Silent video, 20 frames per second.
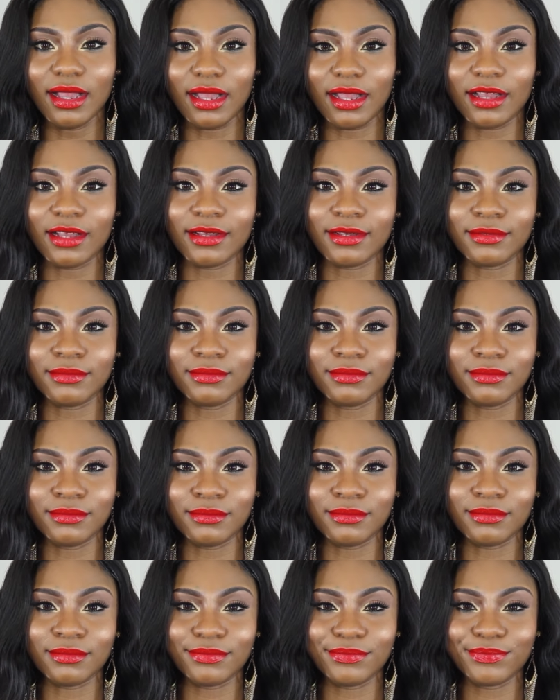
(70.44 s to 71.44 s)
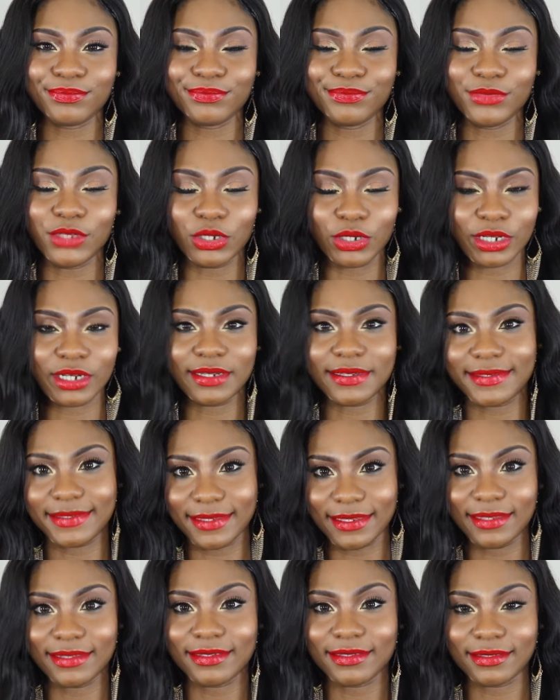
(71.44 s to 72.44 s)
You're gonna
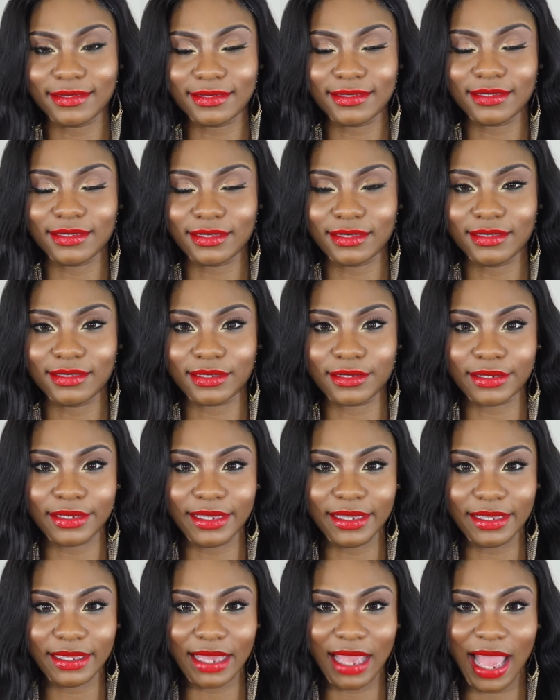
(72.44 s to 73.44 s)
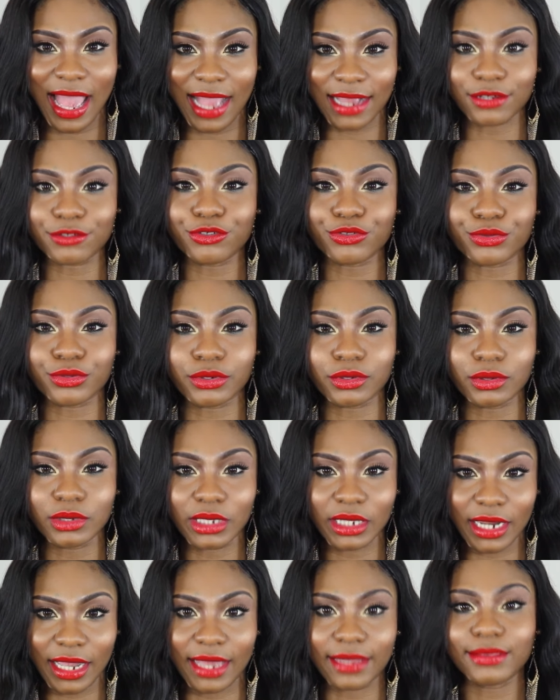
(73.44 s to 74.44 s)
see the actual
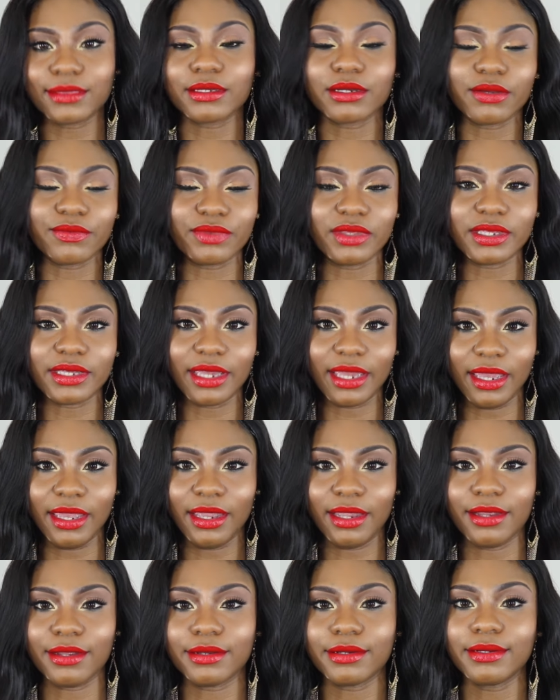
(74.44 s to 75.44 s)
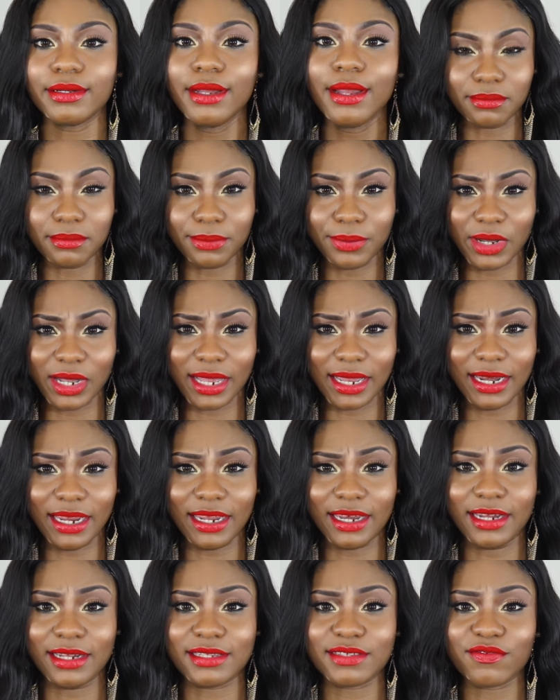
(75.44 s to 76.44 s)
length of the hair, but
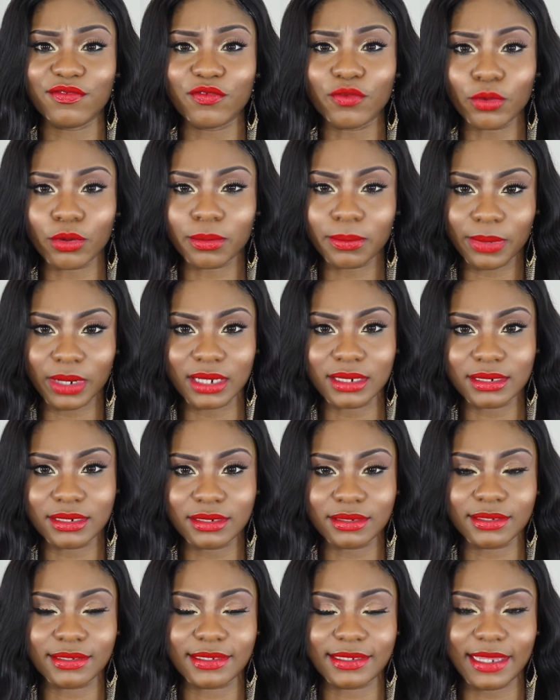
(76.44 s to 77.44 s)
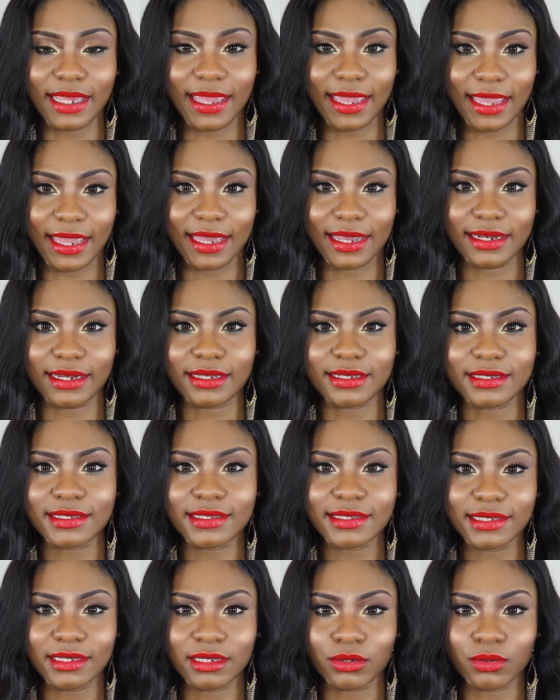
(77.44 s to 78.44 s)
it is 4 bundles and a
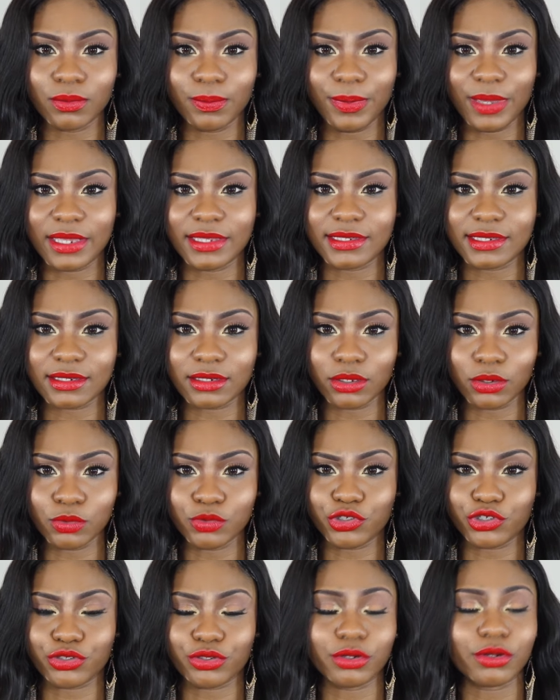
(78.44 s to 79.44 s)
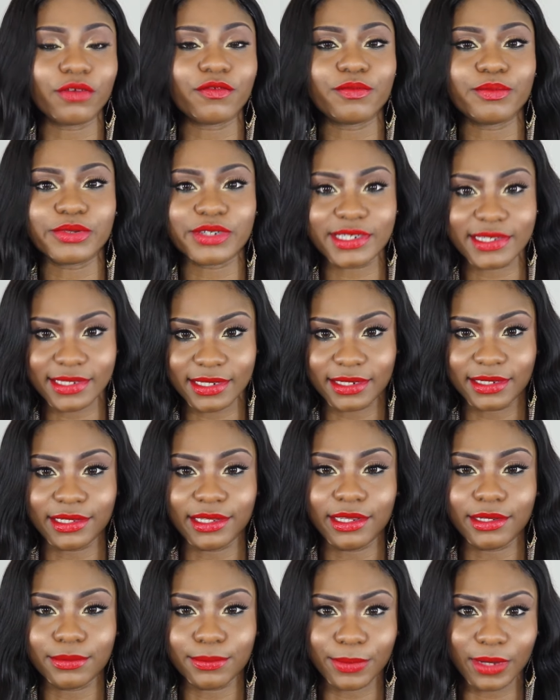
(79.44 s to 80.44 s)
silk base closure of
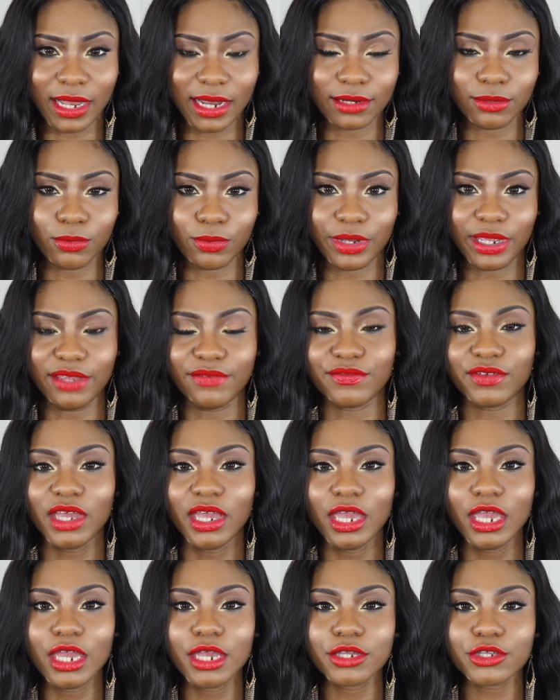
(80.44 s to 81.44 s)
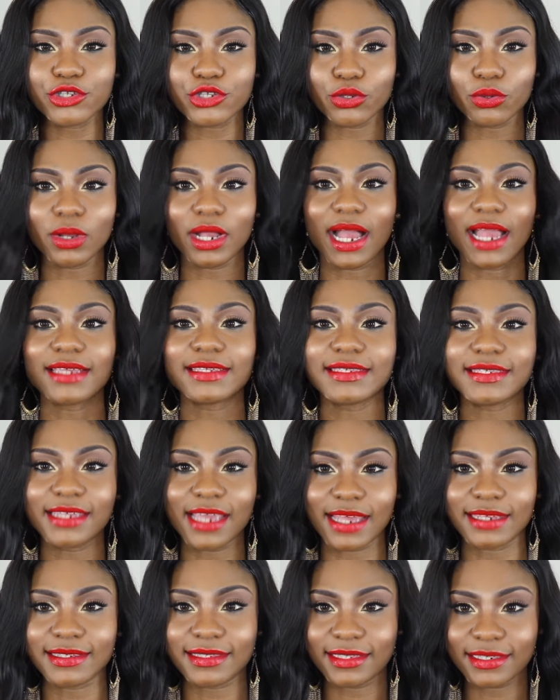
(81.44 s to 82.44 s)
Brazilian body wave. So guys,
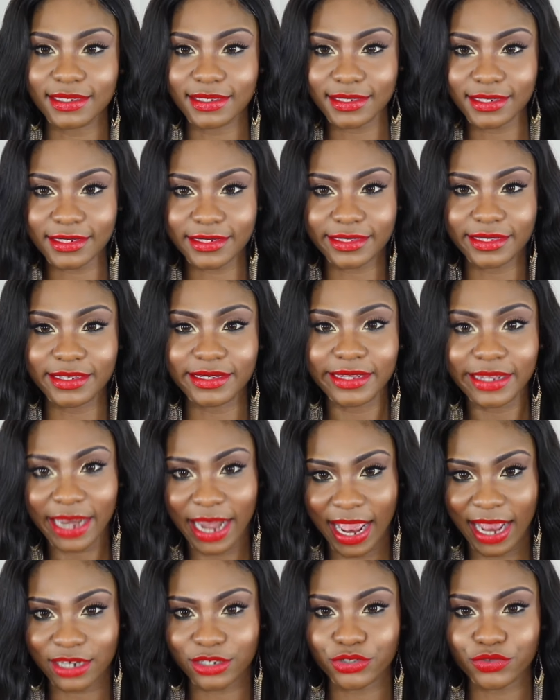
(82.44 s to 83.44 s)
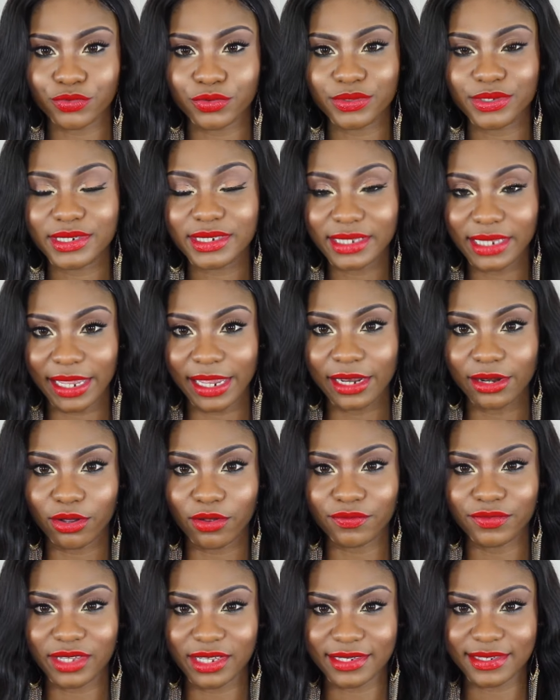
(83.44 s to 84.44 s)
yes, this is the natural state
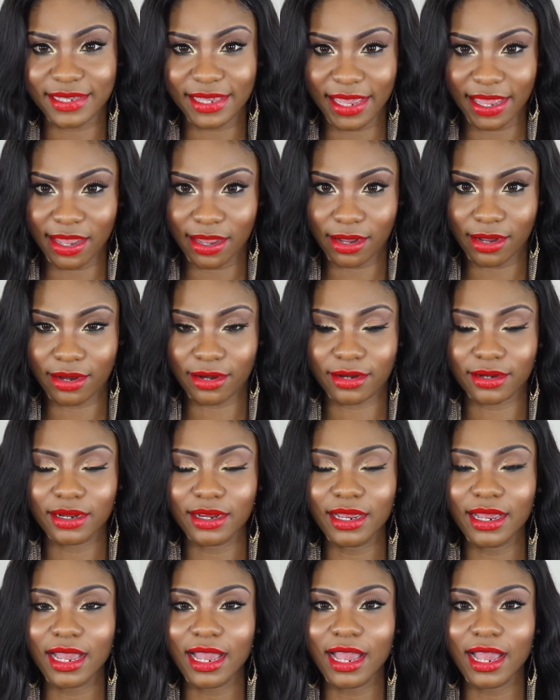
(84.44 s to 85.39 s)
of this hair.